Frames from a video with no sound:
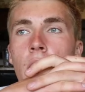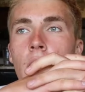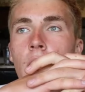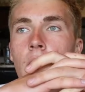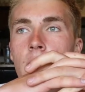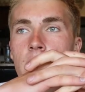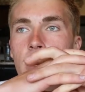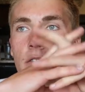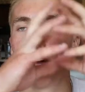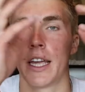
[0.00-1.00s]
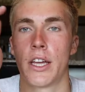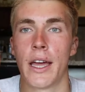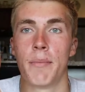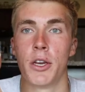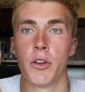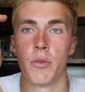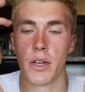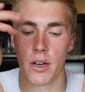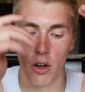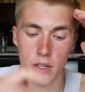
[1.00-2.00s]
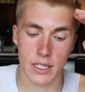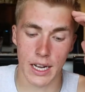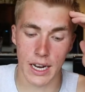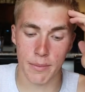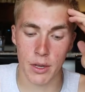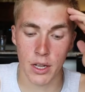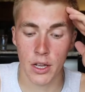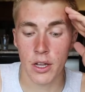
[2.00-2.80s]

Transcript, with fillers: uh, stuff I can be doing all the time.